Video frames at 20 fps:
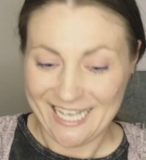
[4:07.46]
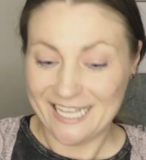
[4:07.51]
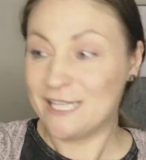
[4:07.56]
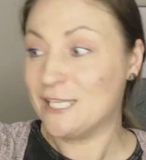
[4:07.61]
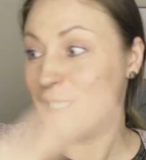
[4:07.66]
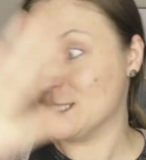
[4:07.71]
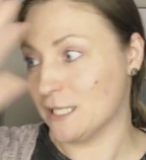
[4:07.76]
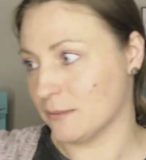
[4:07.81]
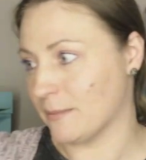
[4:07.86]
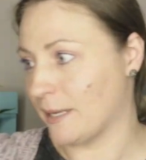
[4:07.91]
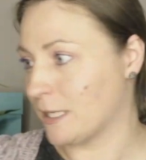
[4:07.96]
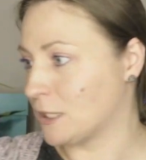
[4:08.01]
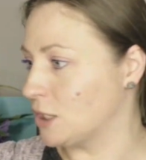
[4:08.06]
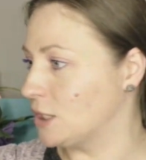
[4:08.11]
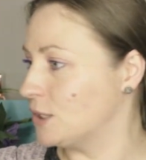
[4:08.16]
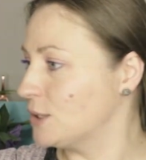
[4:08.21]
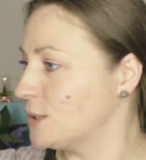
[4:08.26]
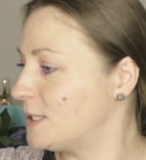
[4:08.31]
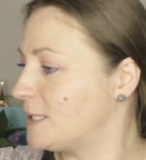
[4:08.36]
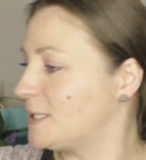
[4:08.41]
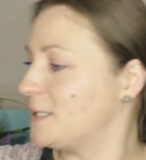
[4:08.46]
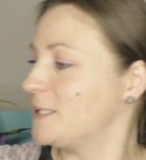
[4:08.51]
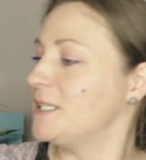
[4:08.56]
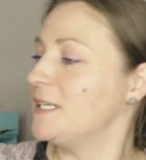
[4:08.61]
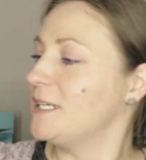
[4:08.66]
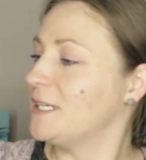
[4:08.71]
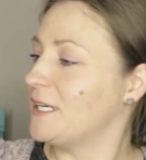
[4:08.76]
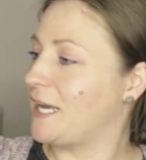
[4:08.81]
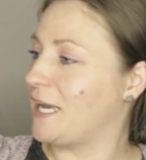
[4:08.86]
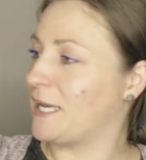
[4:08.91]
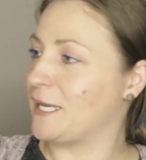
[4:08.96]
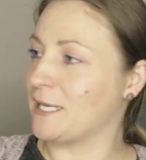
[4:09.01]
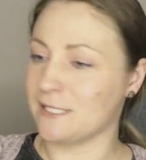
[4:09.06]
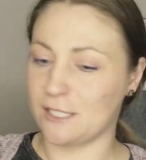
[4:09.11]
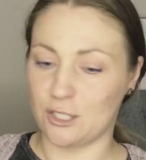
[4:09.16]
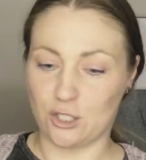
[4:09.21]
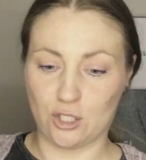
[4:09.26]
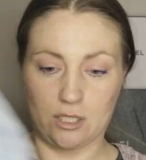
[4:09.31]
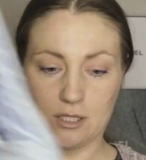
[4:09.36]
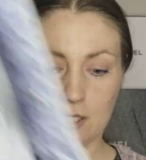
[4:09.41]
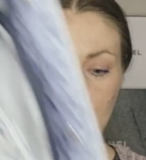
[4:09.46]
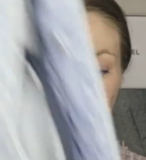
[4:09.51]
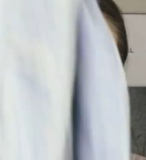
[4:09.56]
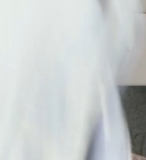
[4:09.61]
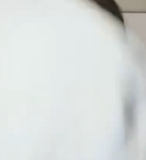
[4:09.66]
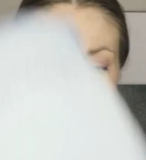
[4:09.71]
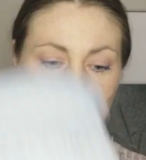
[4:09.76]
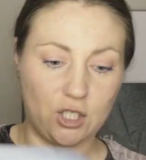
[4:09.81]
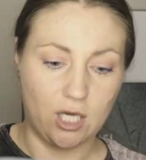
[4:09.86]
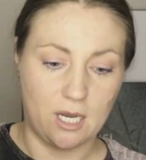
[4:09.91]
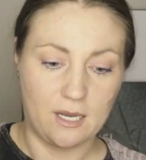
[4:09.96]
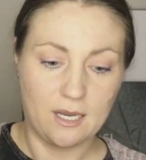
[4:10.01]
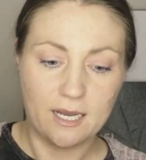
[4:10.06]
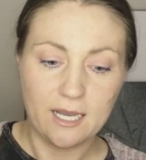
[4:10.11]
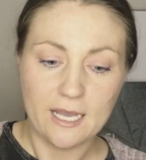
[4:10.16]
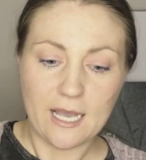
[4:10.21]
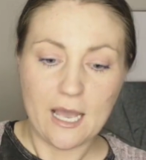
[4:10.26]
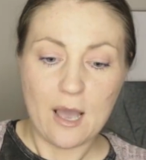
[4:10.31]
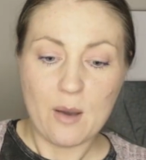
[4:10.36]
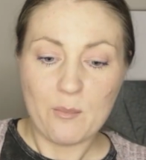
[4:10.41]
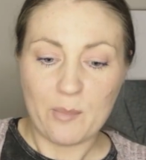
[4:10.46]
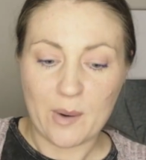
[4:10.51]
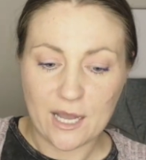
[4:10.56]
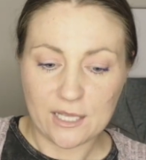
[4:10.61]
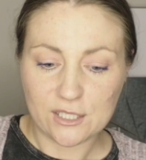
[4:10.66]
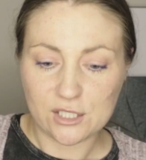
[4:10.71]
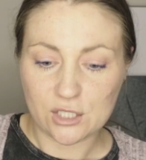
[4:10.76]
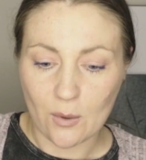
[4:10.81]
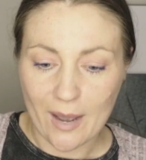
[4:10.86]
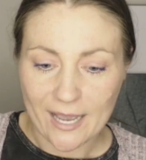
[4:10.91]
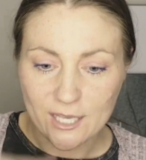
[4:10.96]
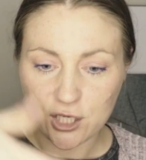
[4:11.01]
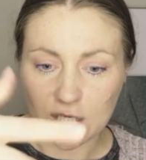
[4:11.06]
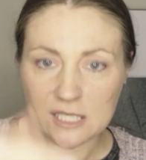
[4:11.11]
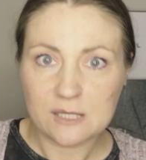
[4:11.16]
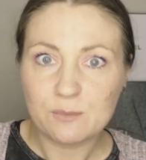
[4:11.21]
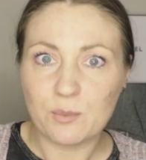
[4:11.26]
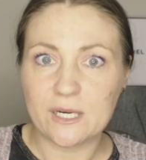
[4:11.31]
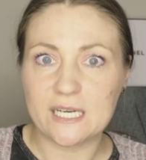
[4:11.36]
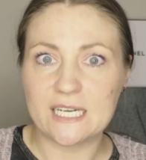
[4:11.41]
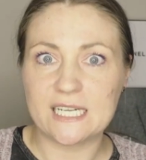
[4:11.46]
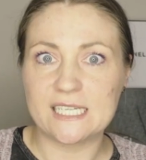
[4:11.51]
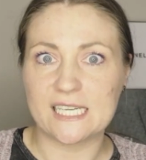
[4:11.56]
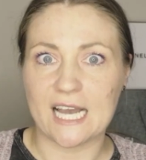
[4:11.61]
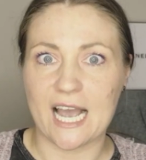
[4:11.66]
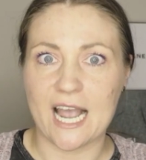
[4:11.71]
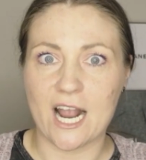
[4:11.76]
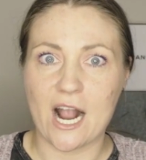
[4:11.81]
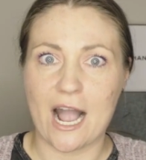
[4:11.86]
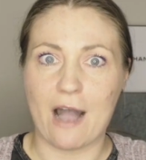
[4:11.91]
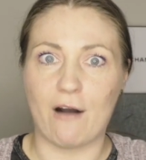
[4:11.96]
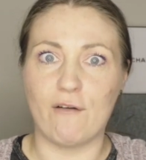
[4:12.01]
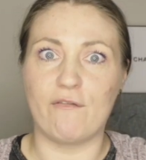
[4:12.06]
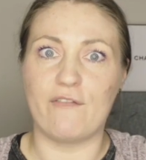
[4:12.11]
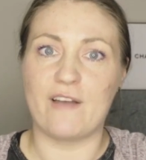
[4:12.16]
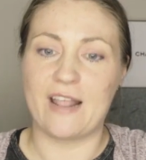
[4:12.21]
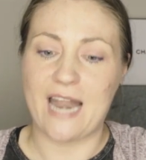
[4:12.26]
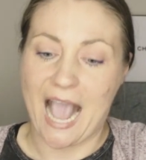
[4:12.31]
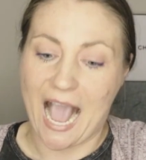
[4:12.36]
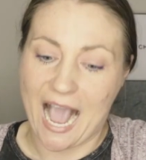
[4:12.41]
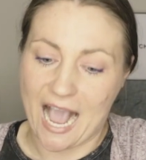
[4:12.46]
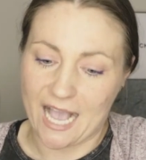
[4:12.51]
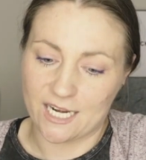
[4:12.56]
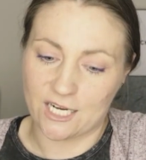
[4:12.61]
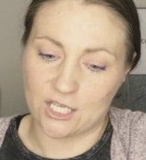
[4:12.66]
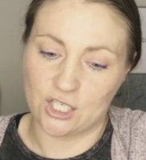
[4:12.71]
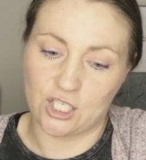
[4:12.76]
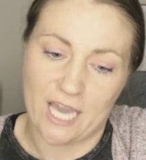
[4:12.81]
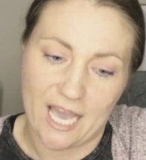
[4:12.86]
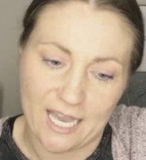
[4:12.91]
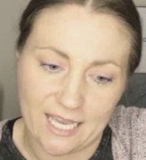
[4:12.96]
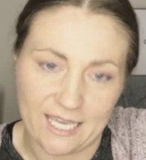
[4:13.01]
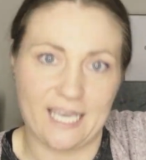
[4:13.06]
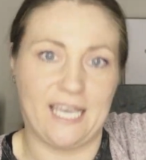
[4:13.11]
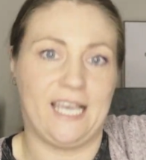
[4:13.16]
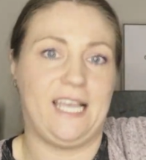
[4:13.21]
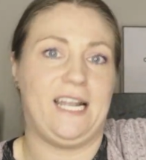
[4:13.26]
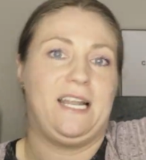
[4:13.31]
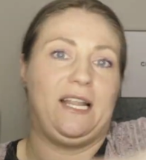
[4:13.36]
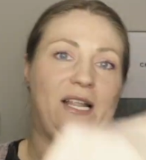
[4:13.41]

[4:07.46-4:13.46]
These are my clothes. I guess I shouldn't call them junk. But so I just put an entire outfit and a jacket.